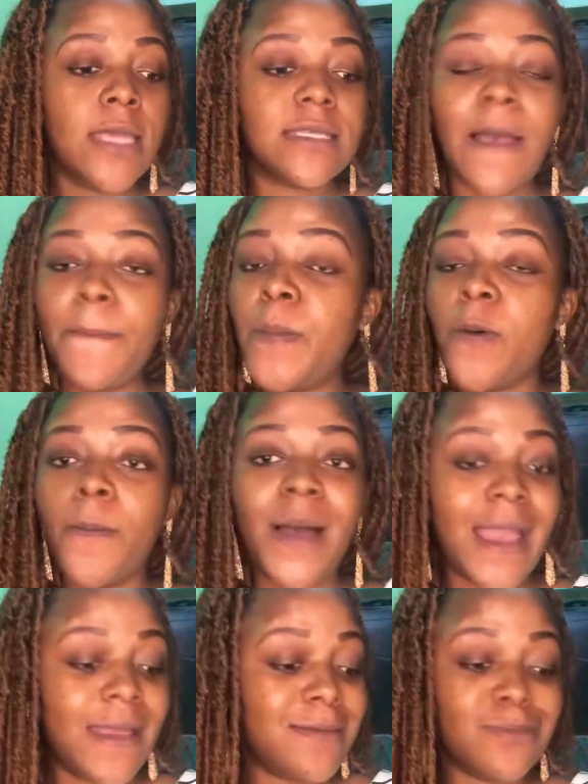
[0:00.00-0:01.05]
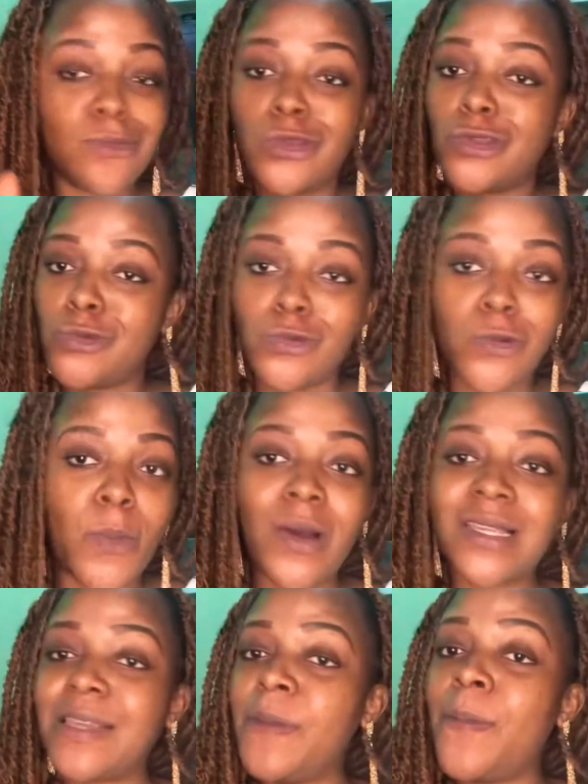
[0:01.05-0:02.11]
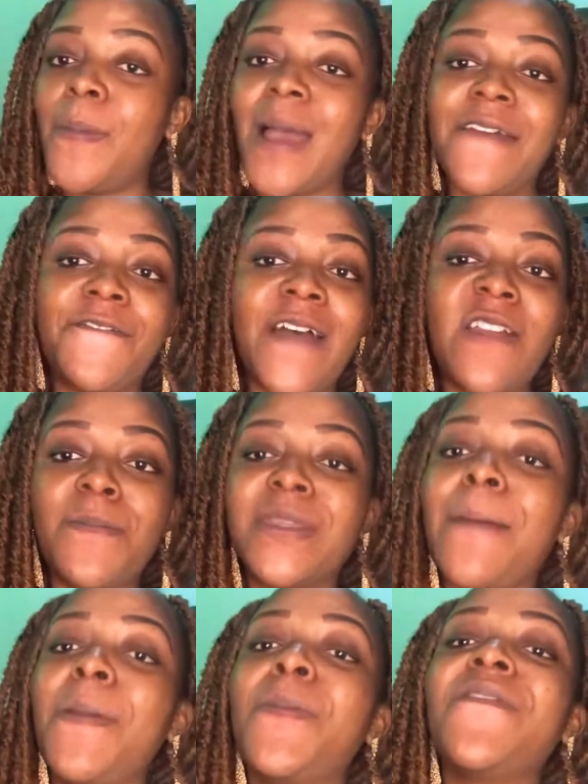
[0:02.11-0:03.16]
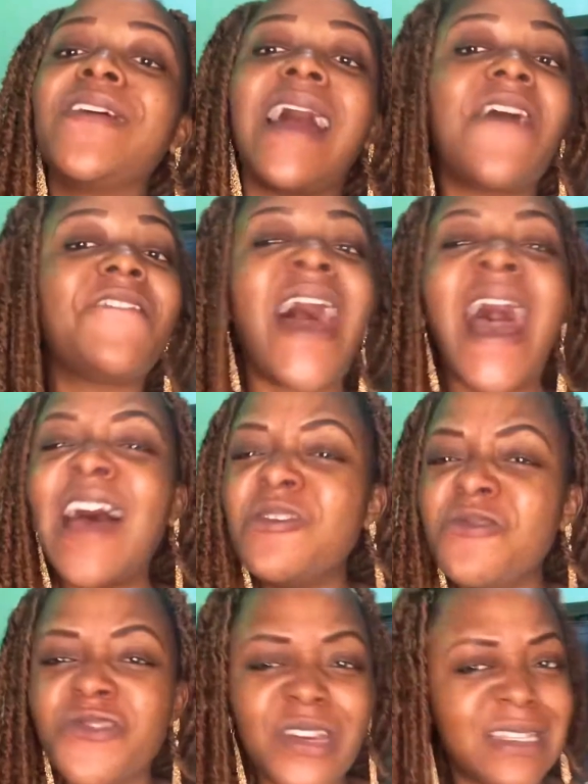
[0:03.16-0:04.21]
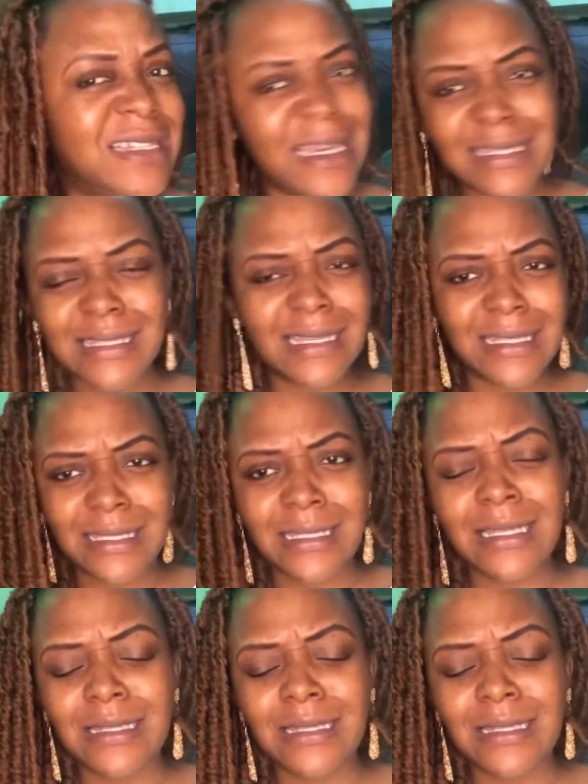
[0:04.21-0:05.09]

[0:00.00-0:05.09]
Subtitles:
Some people buy 2 boxes, some people buy 5, some people even have 100 test kits,